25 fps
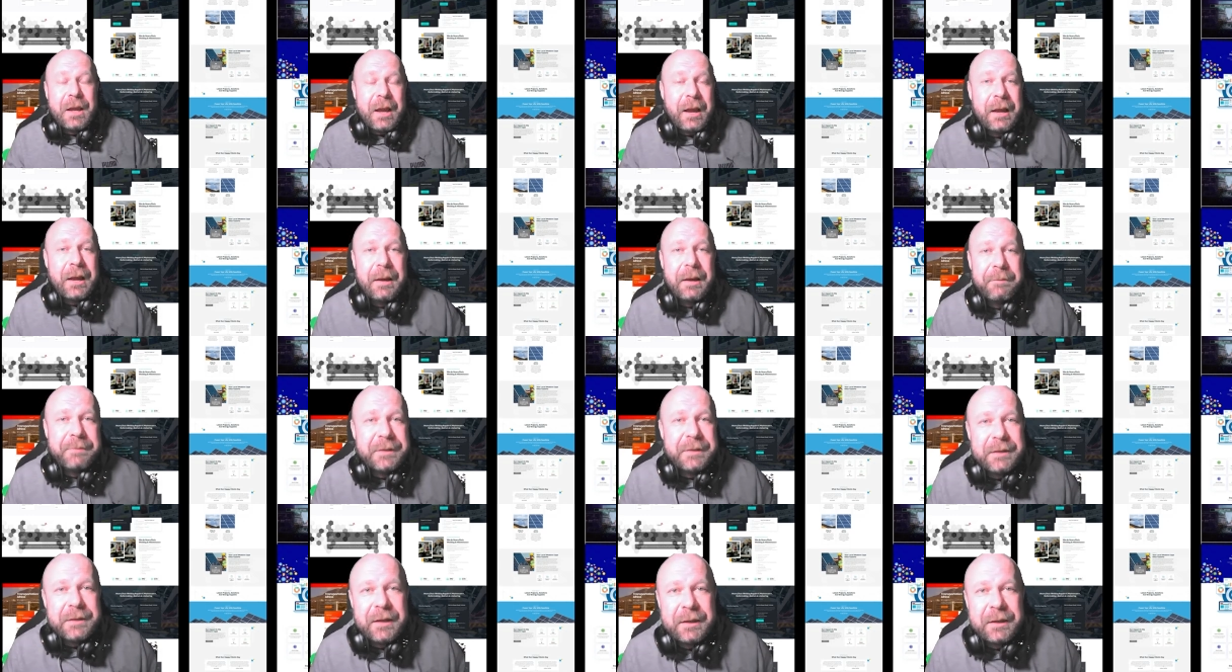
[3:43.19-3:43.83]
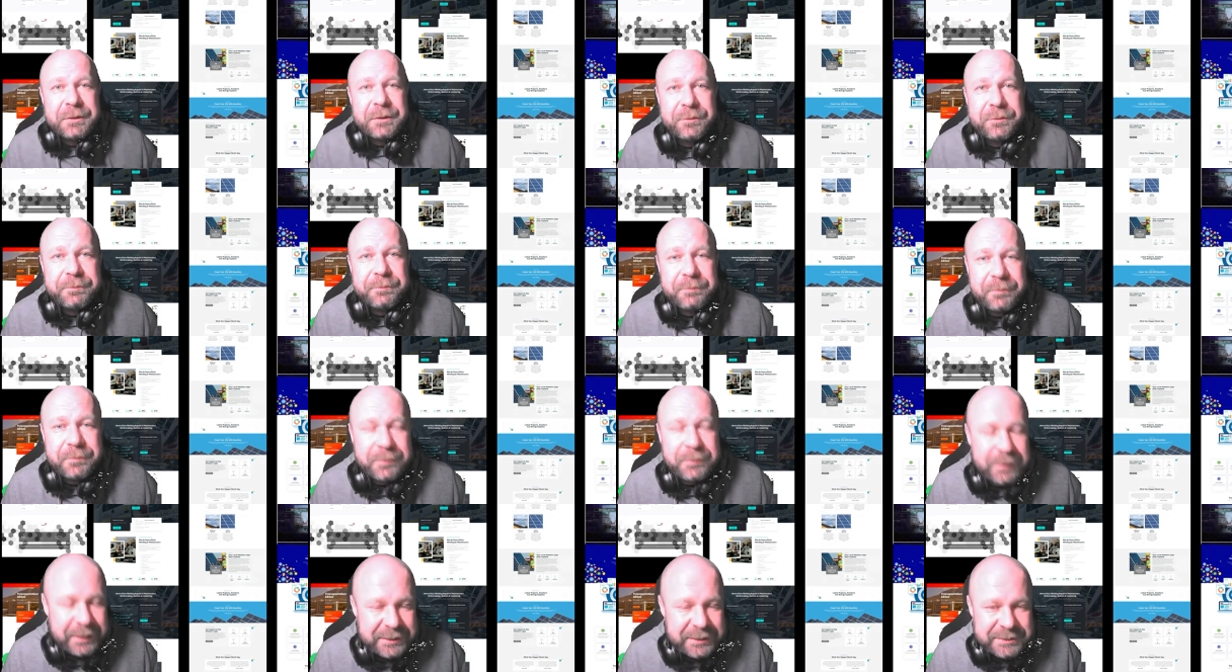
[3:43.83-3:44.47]
I mean, I
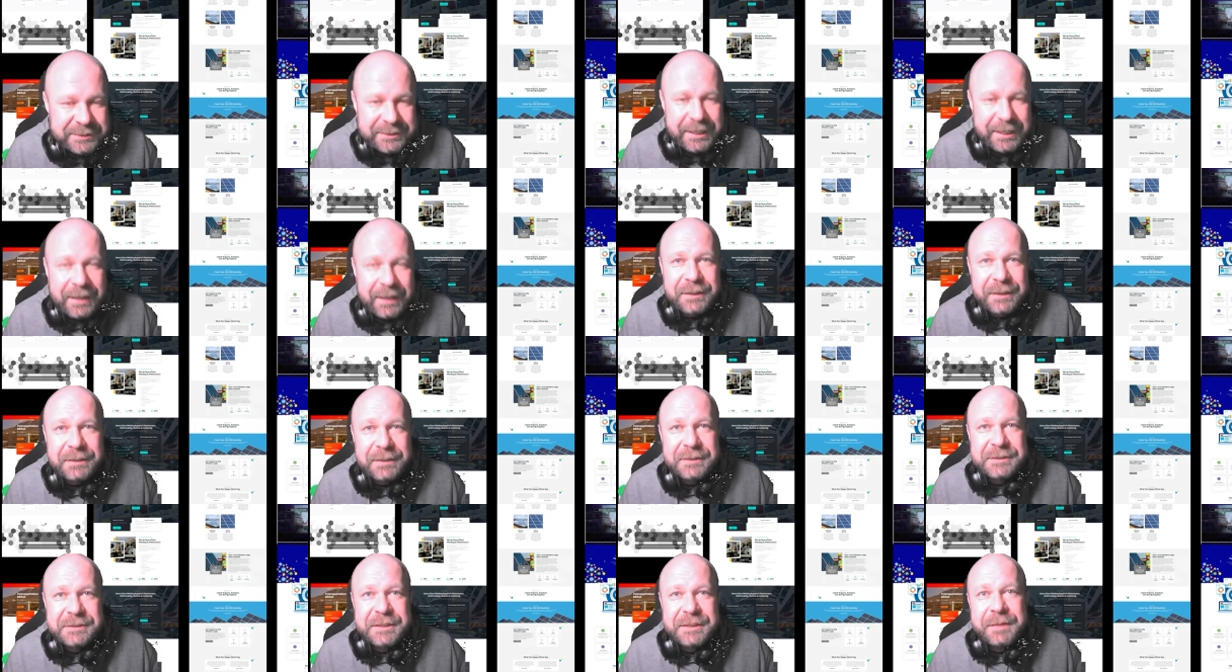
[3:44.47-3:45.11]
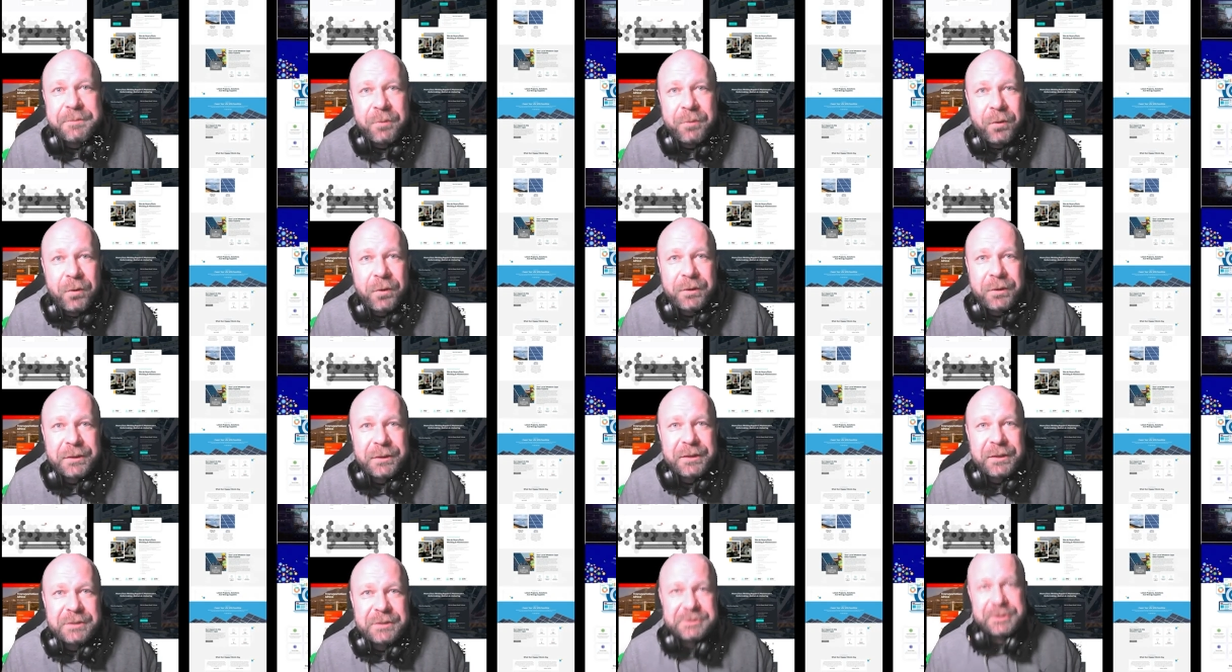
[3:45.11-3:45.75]
do exactly the same
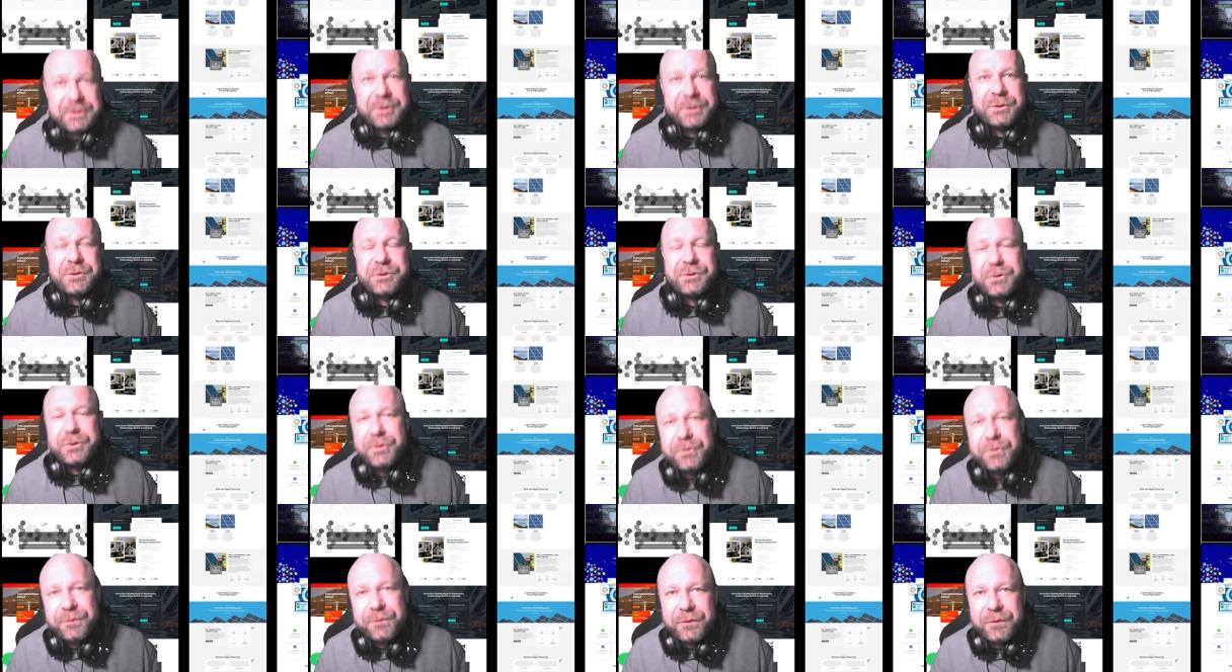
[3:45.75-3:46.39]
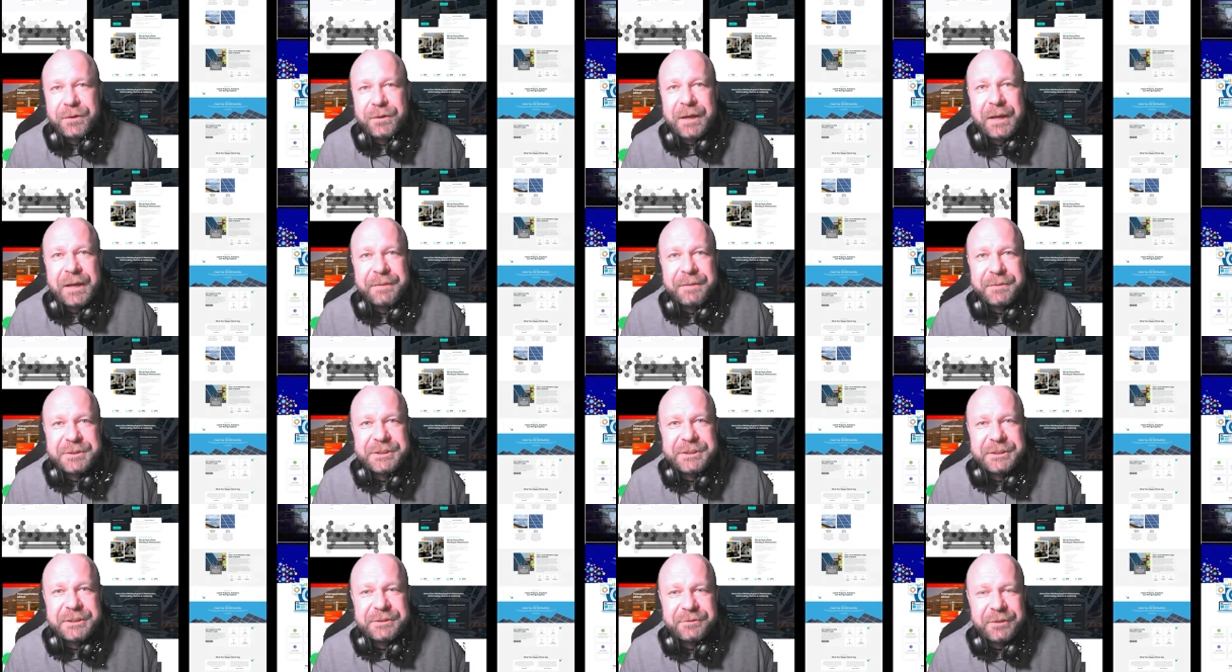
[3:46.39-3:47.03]
marketing as I used to do for
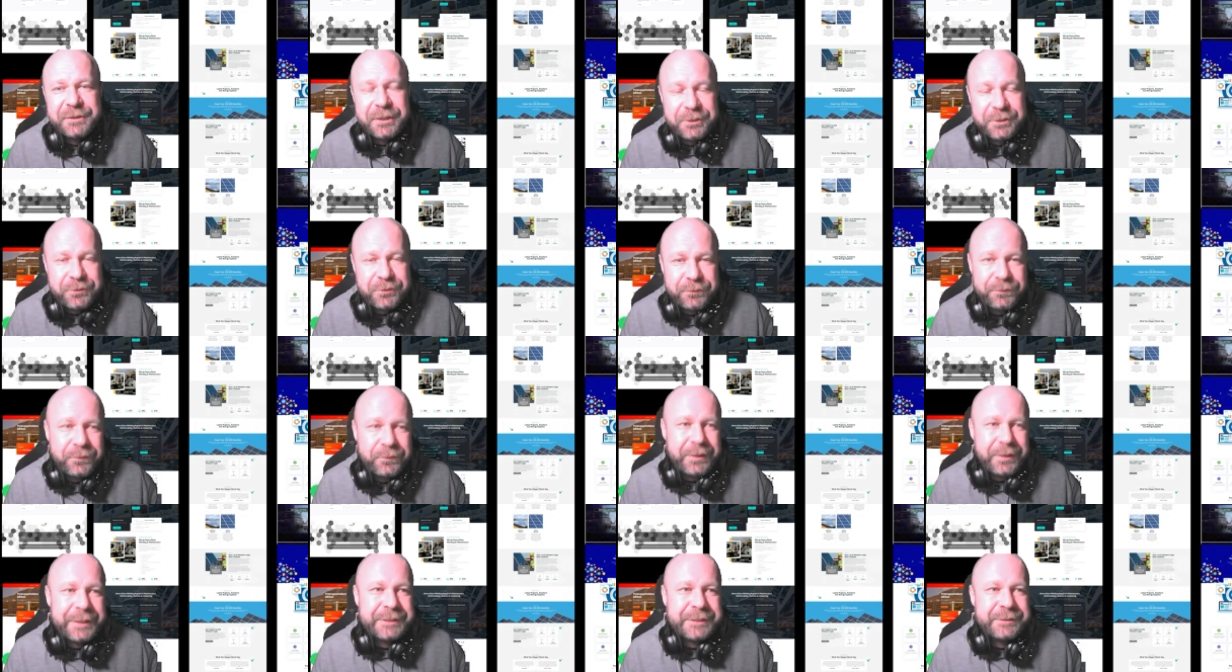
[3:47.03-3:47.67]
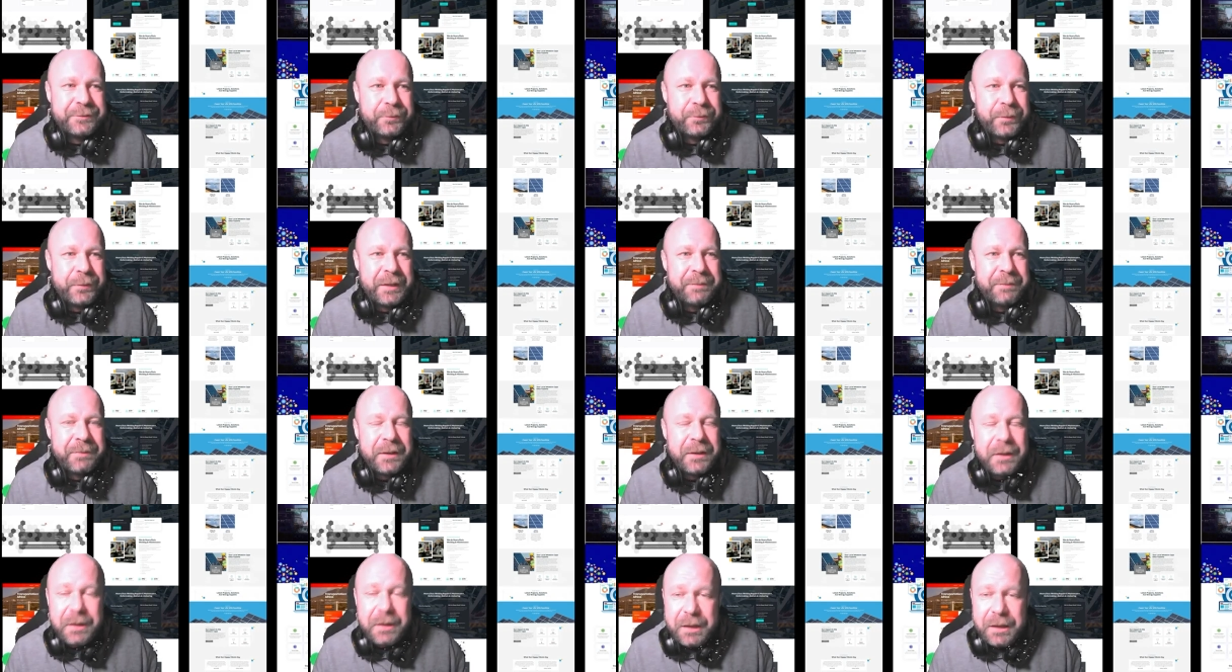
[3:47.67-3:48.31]
Gamers X3. I do for X3
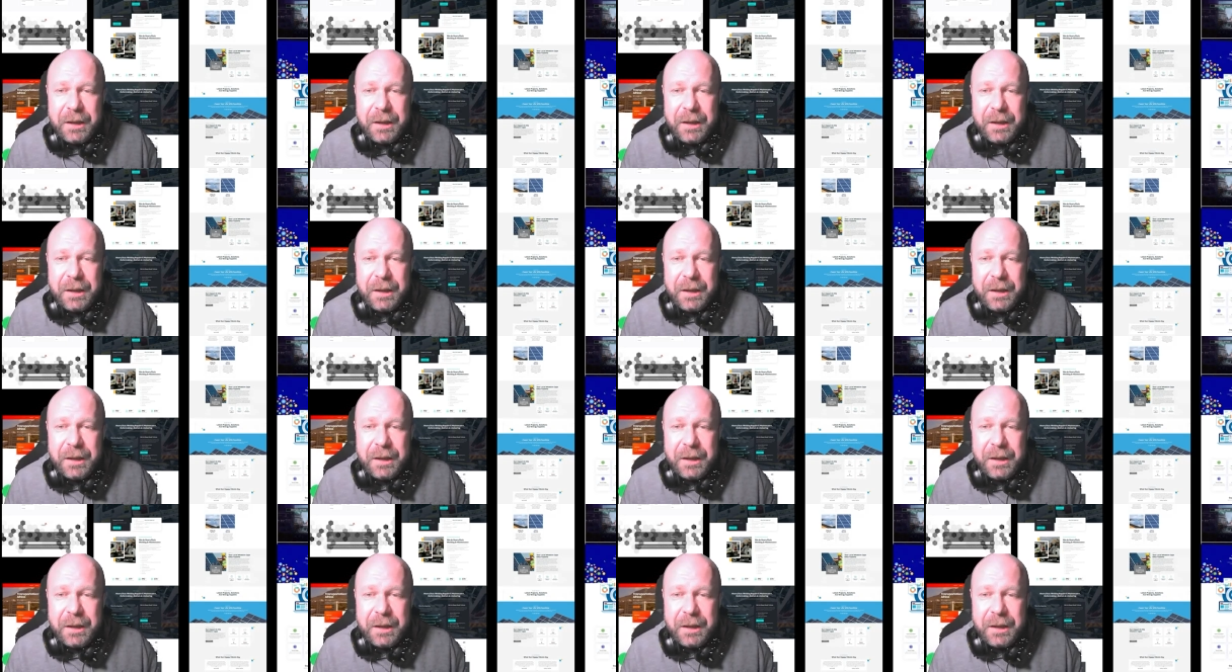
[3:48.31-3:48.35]
Web.